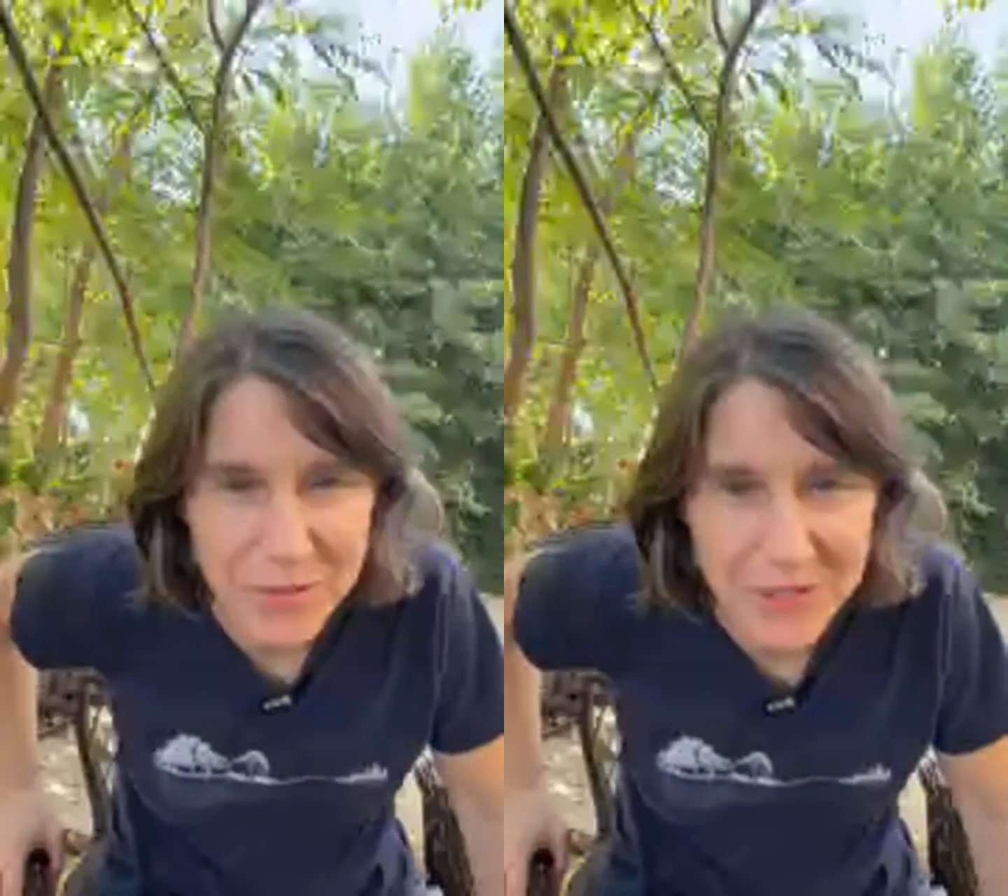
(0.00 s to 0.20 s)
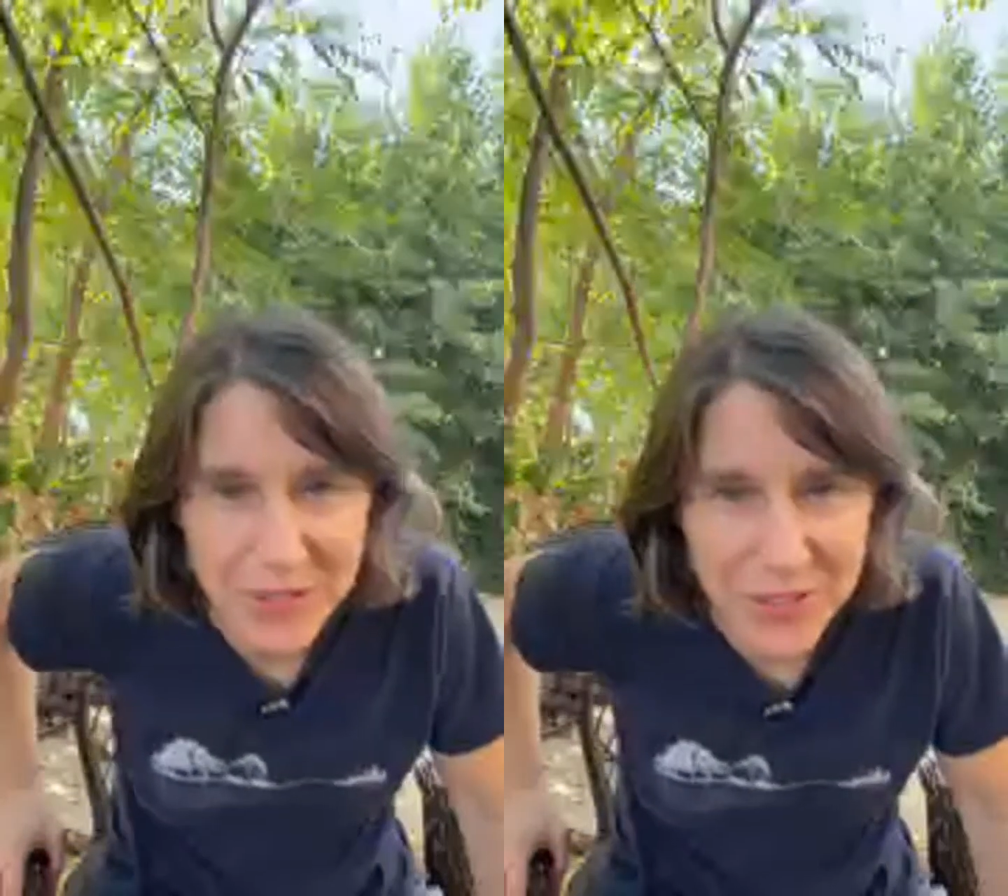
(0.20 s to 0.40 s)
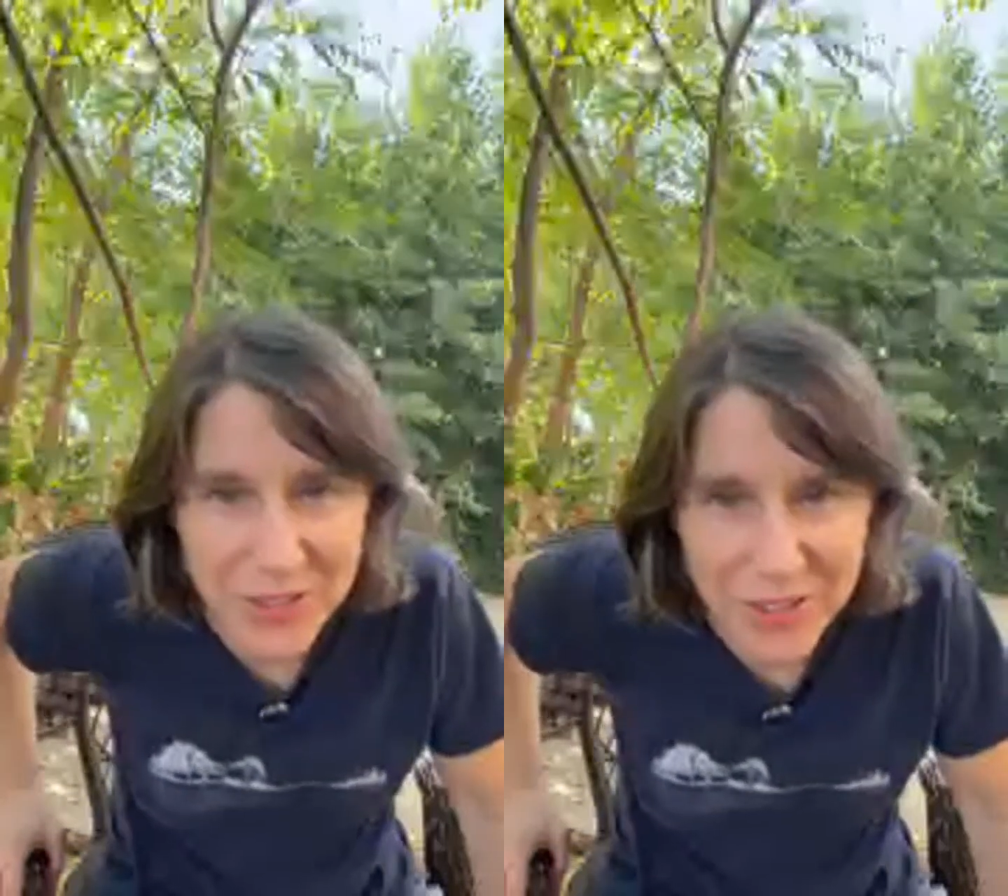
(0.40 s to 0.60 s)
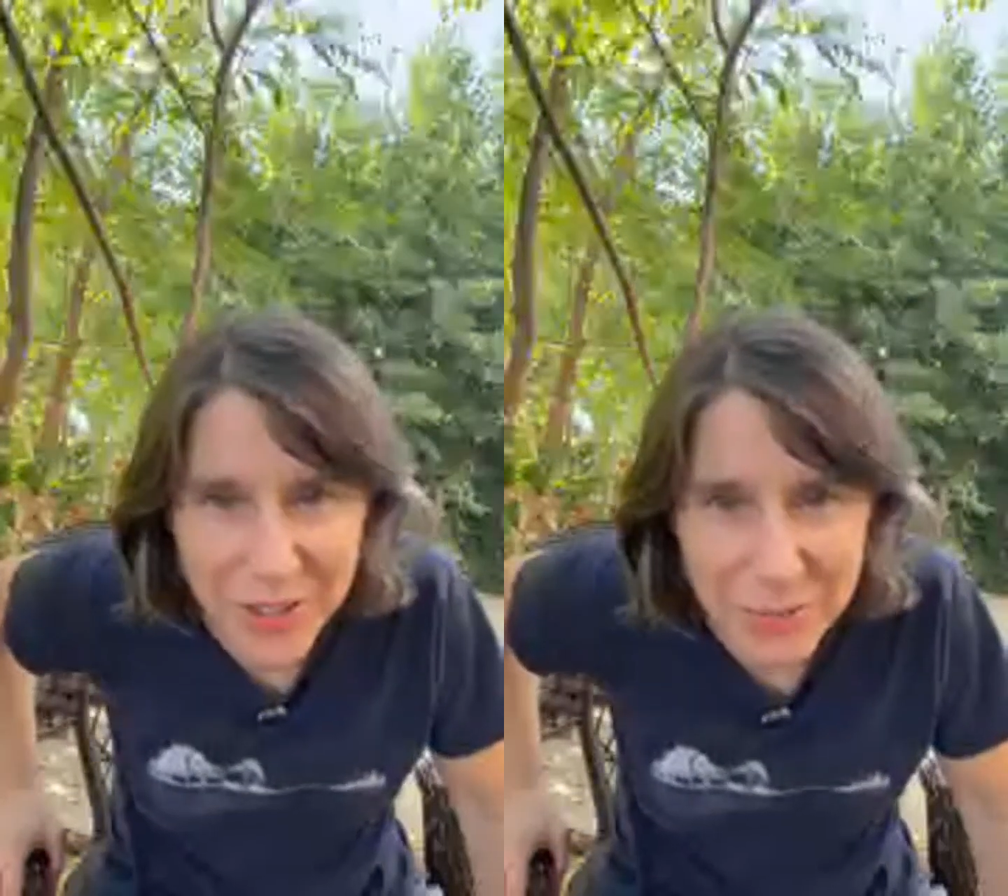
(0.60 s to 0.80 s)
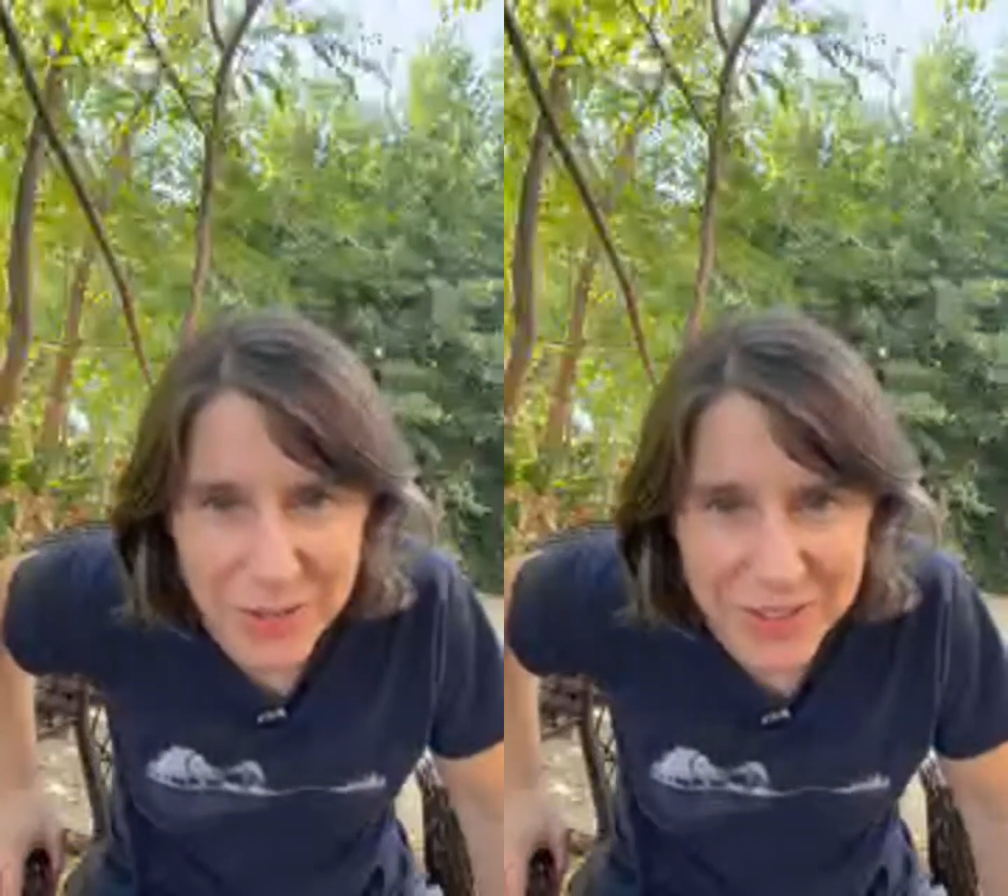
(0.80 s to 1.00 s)
someone else
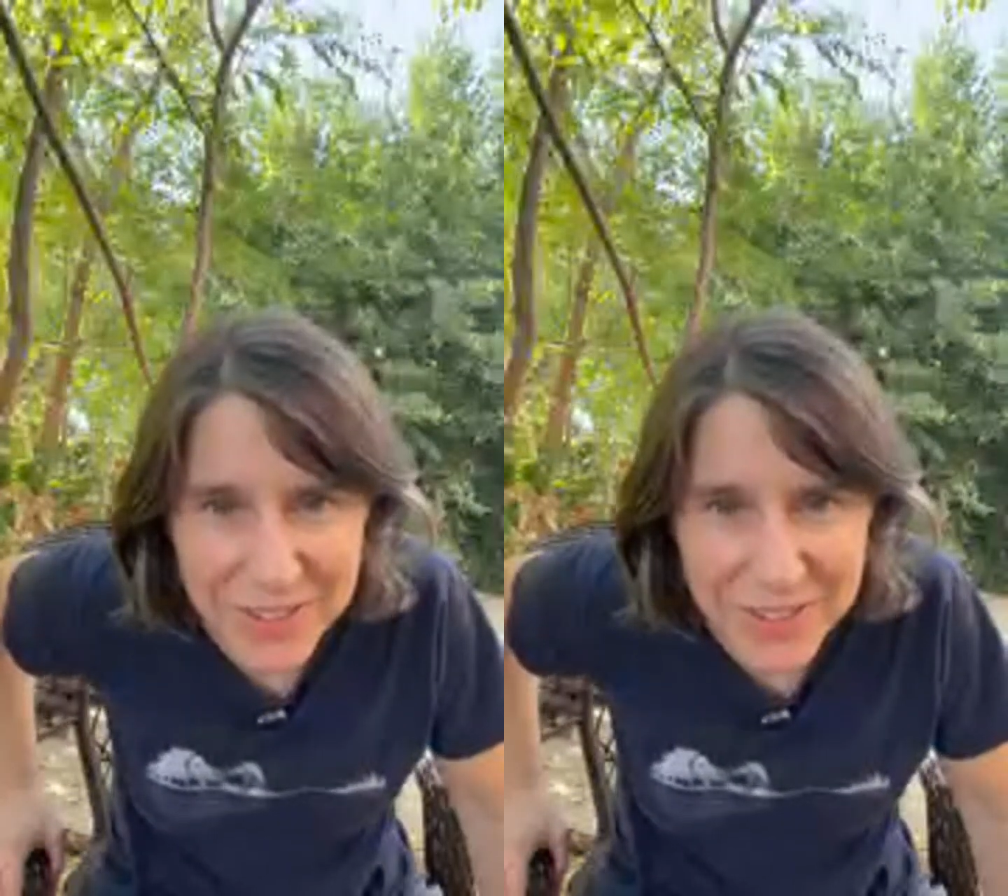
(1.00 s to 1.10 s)
can chime